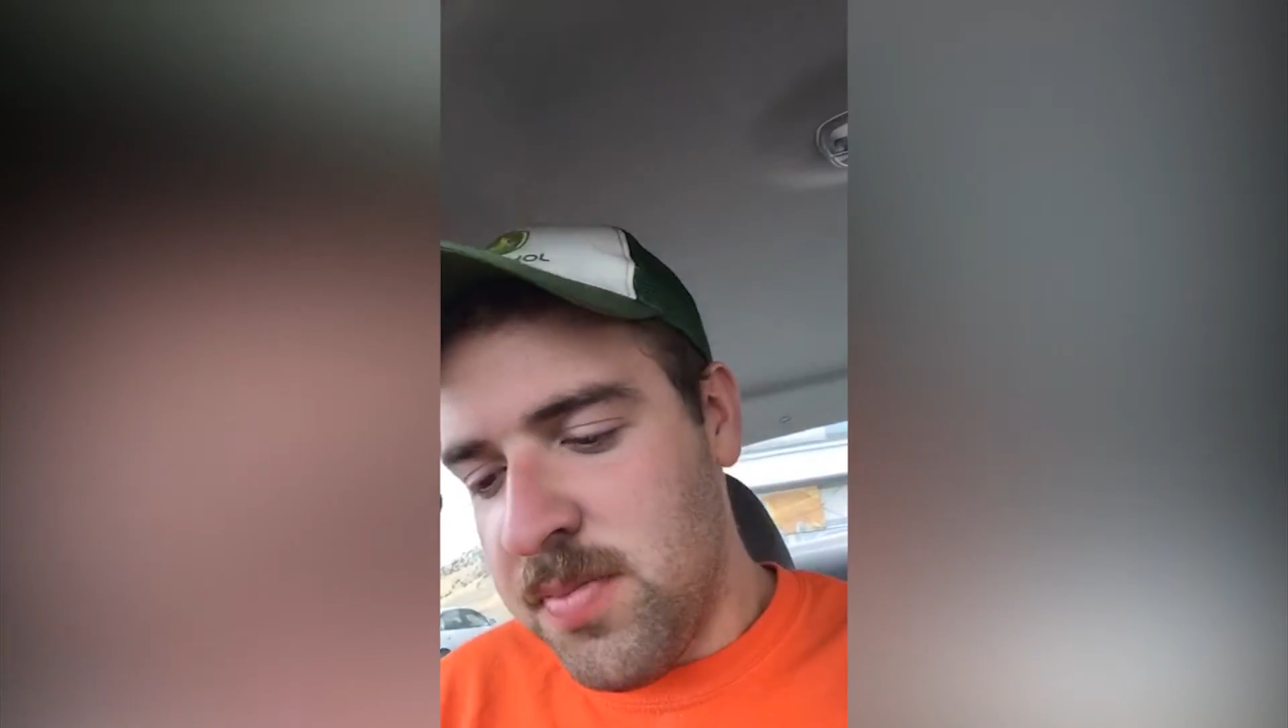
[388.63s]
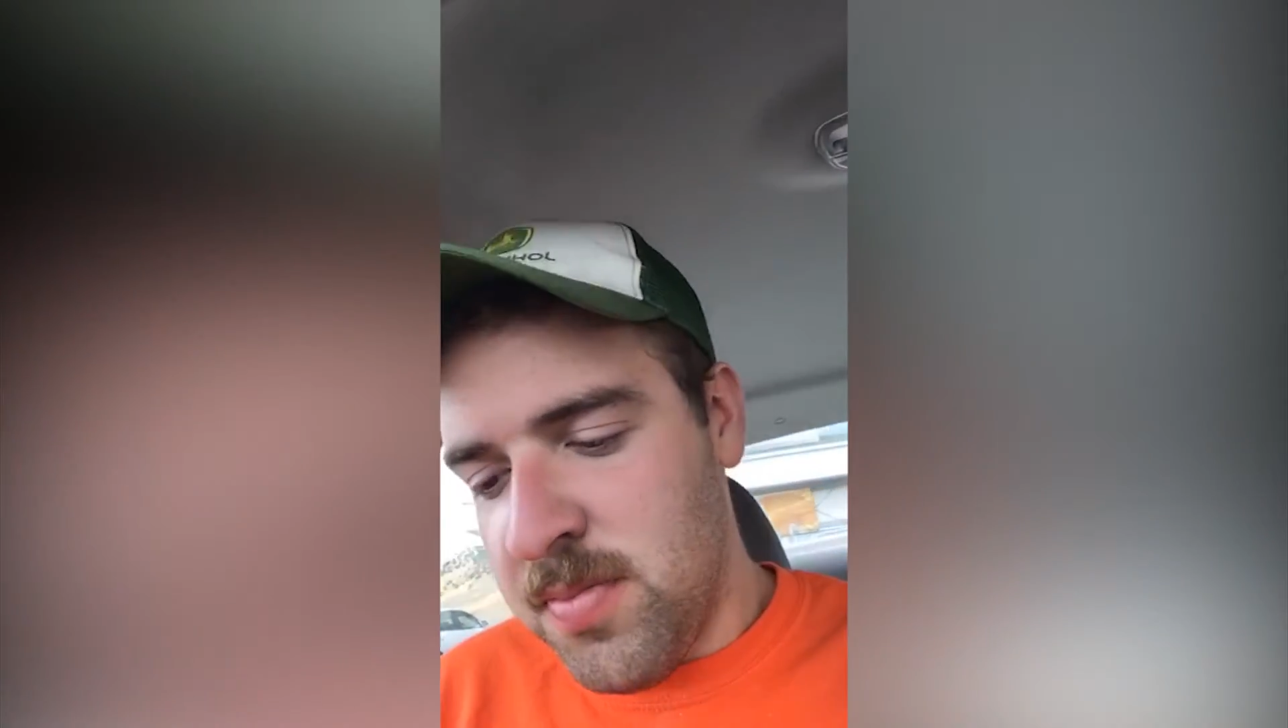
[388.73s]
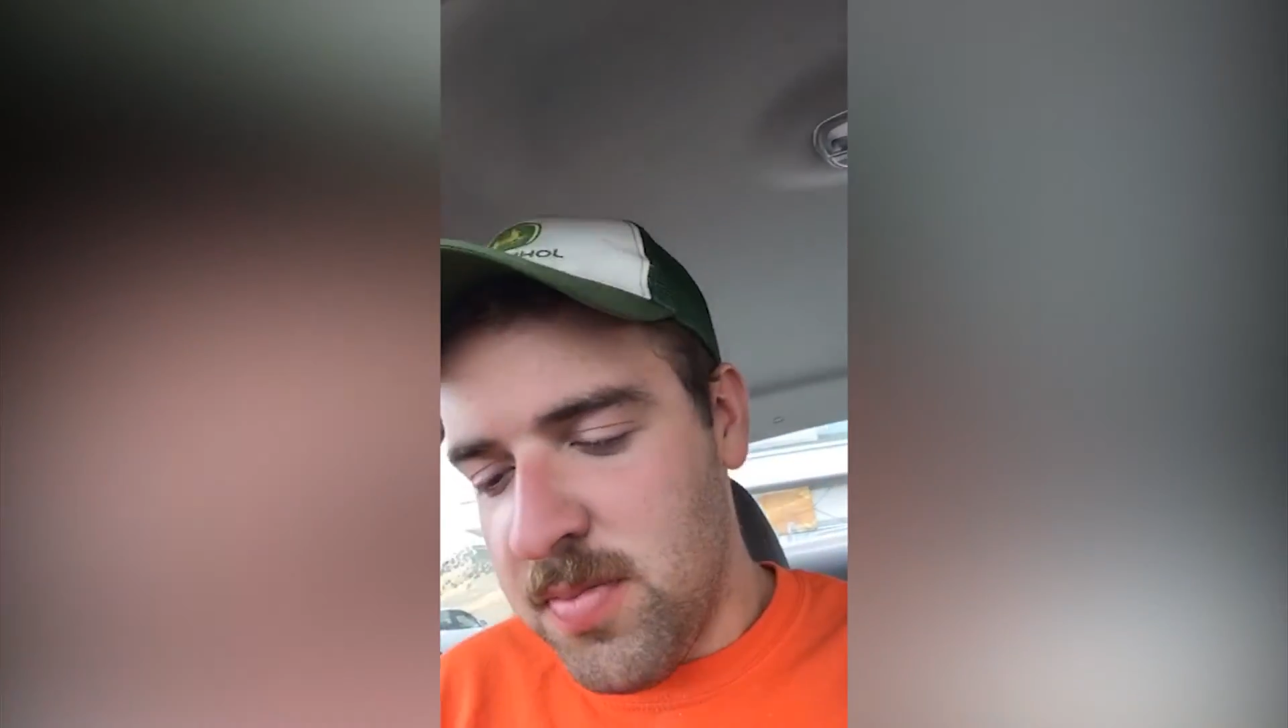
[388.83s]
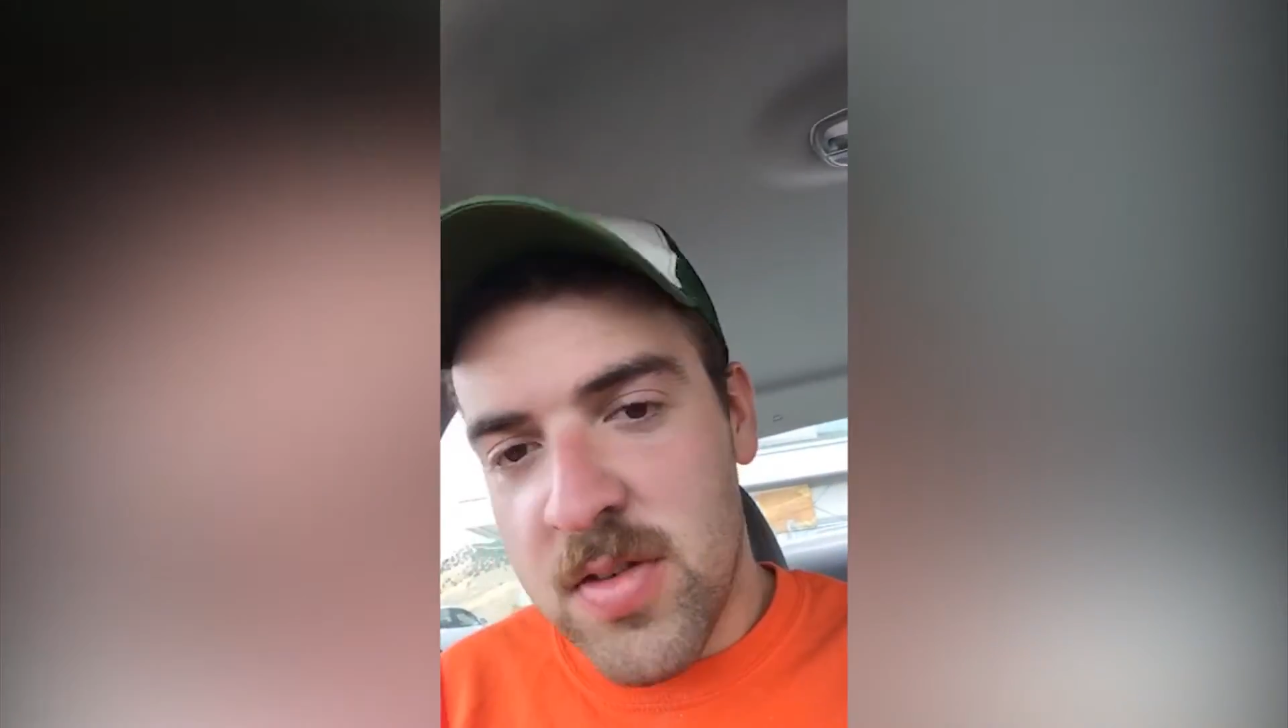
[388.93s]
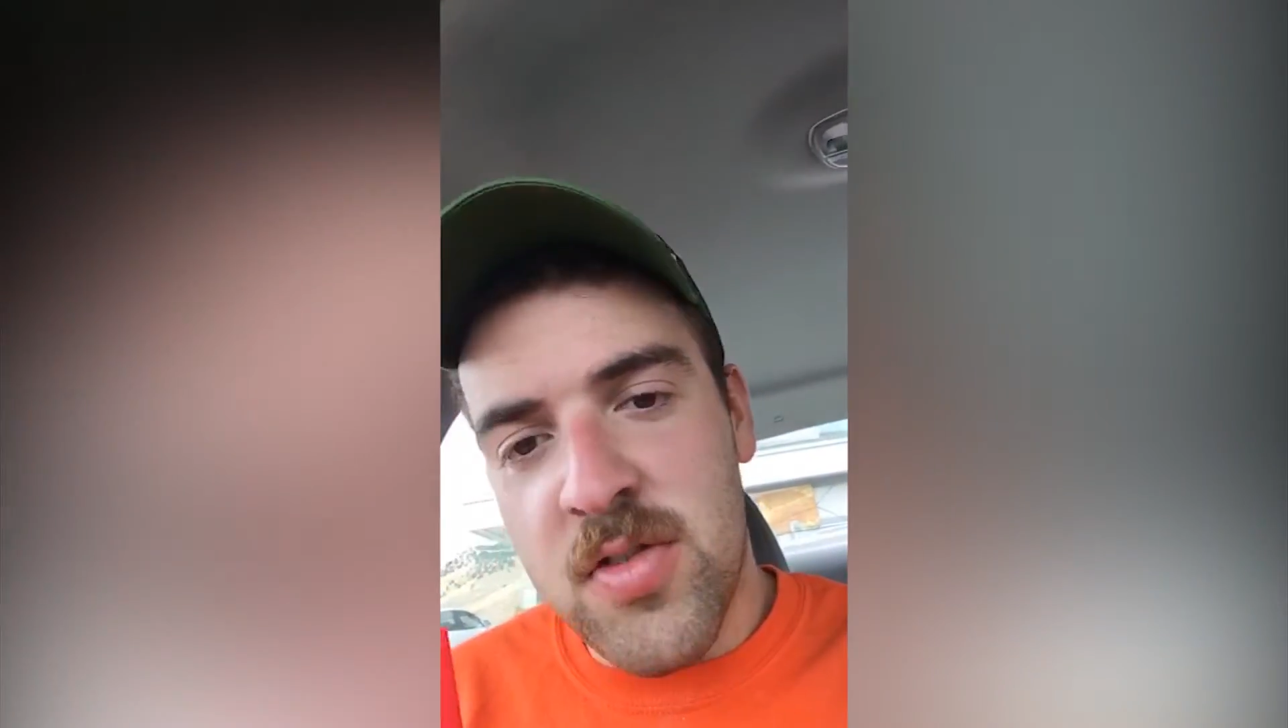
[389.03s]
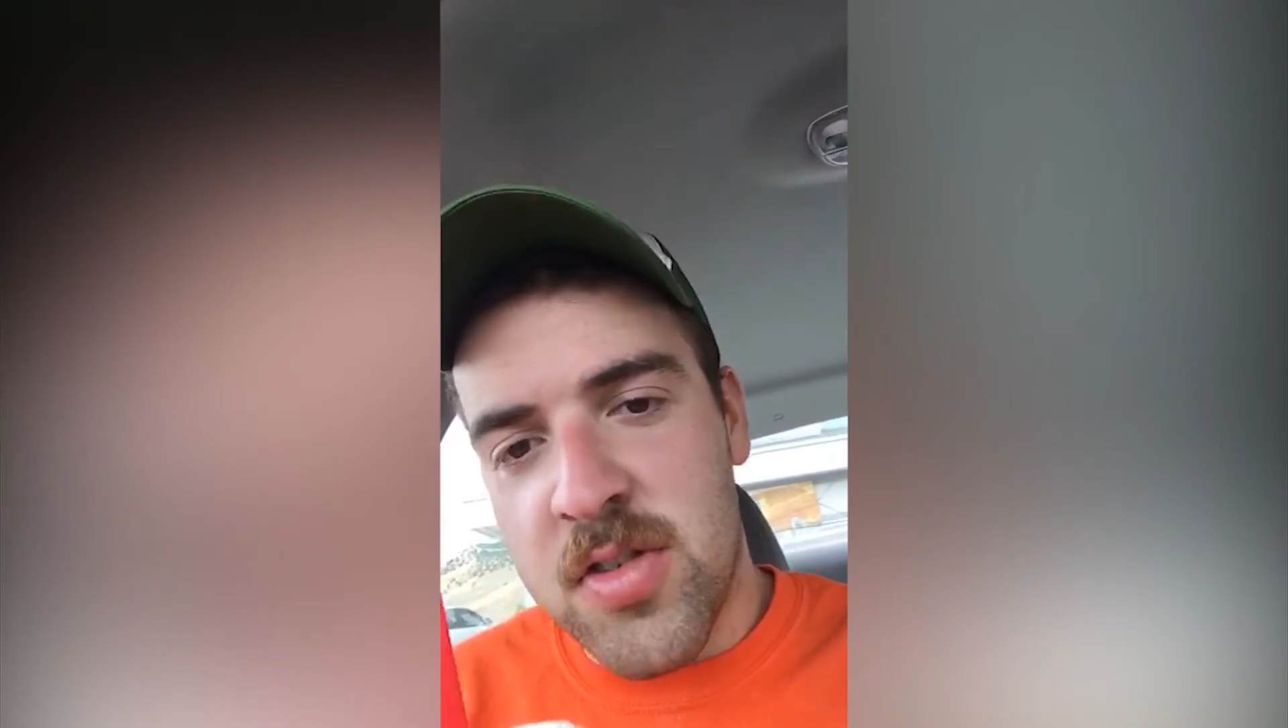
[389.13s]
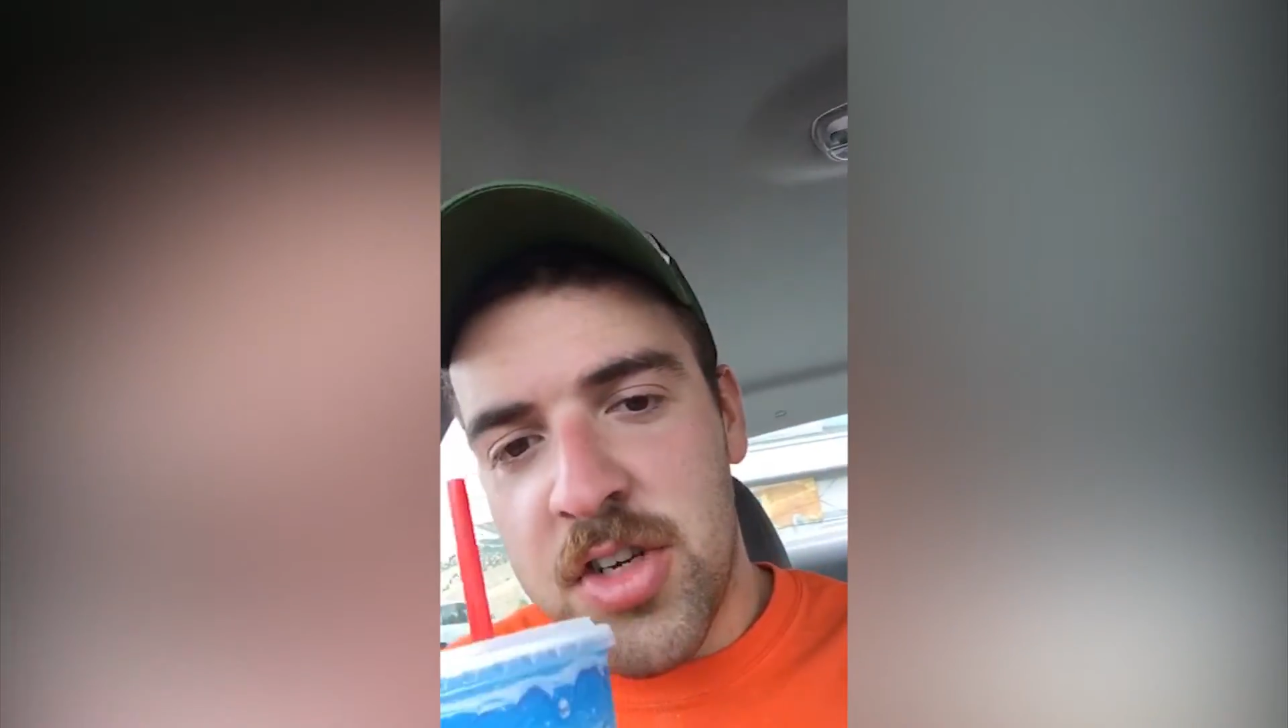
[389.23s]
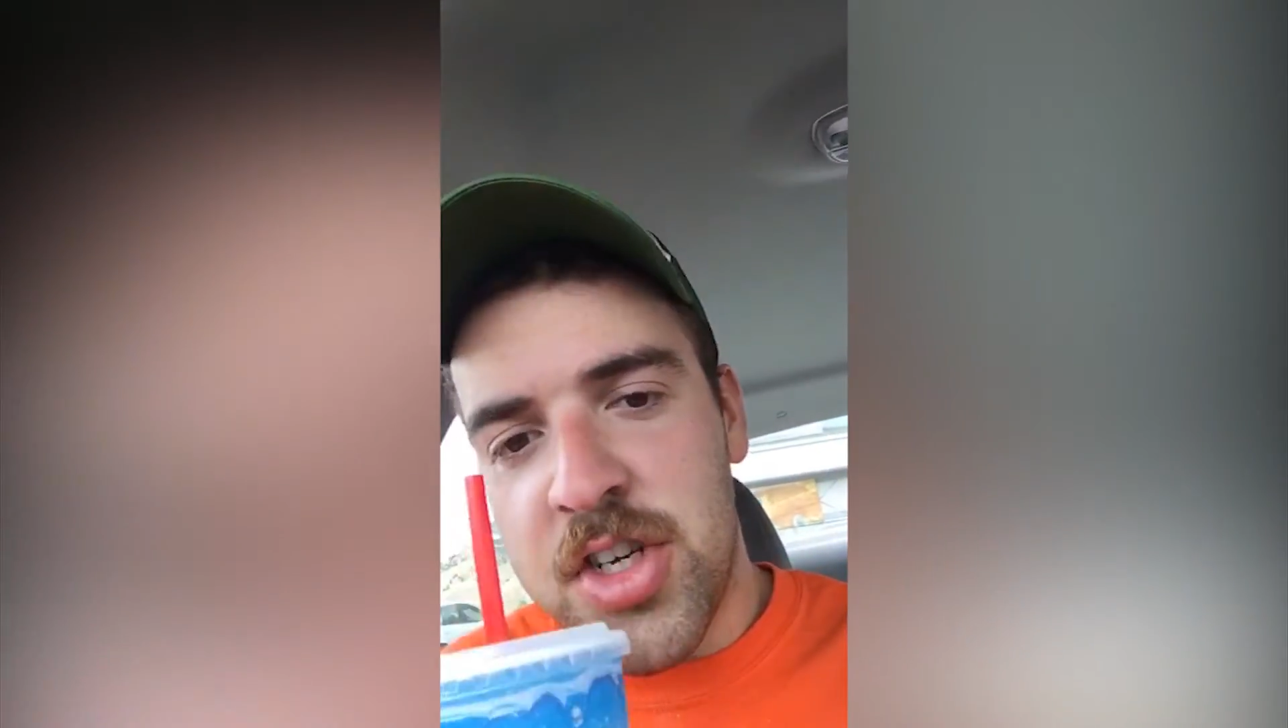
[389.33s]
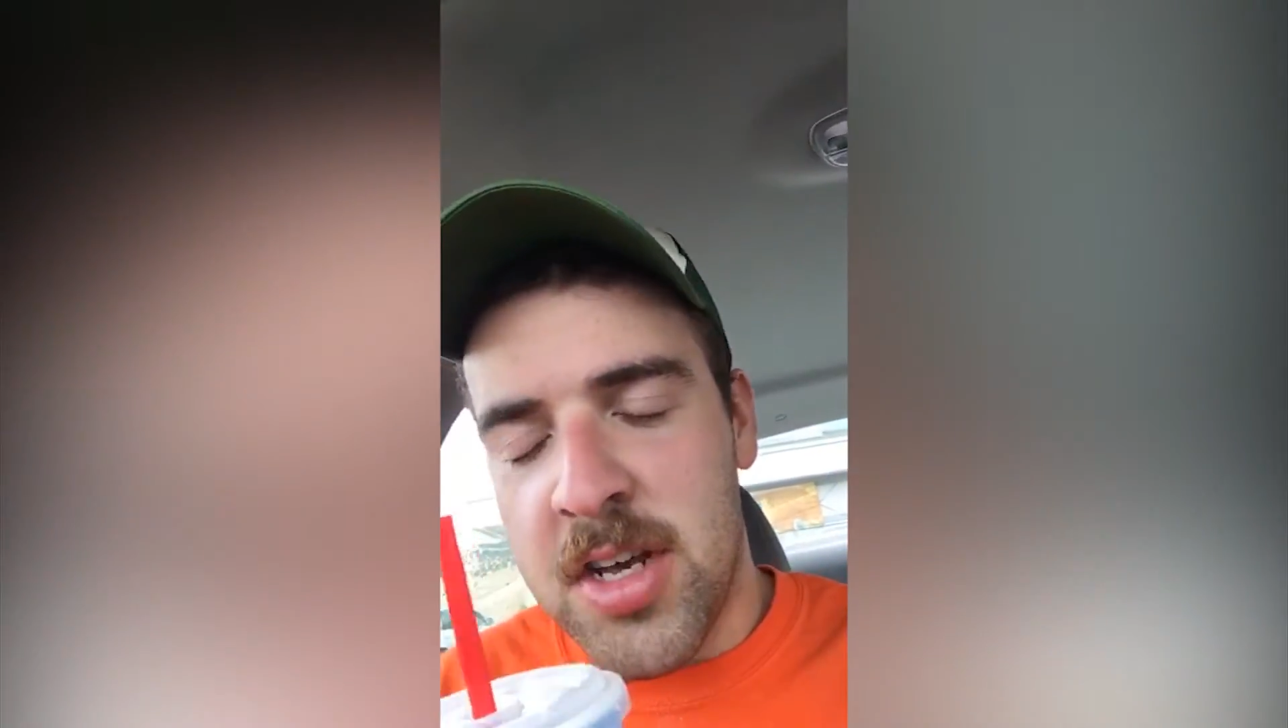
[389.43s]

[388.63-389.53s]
It's good shit.